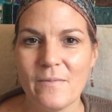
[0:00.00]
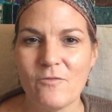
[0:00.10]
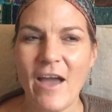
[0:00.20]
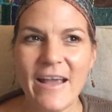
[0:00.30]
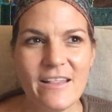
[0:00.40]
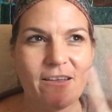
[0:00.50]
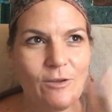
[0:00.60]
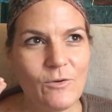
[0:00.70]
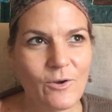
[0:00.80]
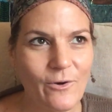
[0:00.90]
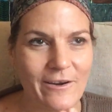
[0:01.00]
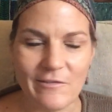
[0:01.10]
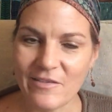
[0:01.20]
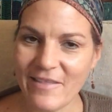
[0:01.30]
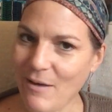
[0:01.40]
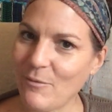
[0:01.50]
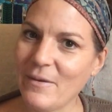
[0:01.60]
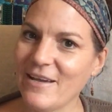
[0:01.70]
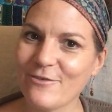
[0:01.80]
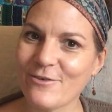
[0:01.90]
Dragons and unicorns, that will
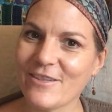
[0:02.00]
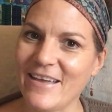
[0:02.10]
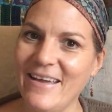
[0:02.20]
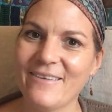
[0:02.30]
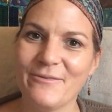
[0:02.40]
be interesting.